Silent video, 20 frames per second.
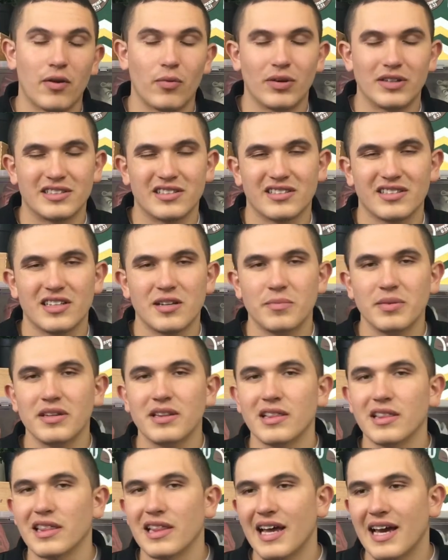which is going to be
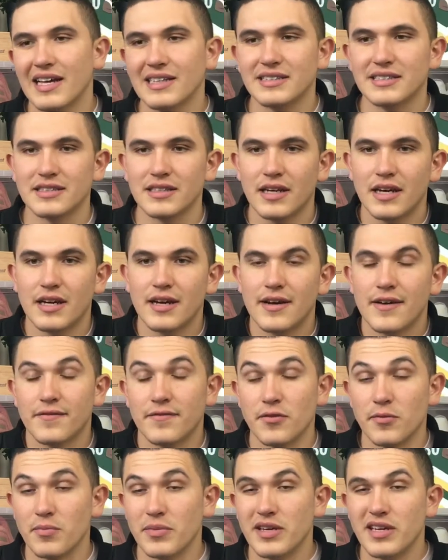less,
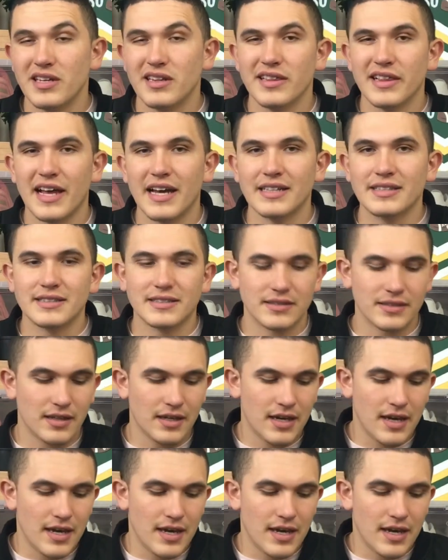for me, less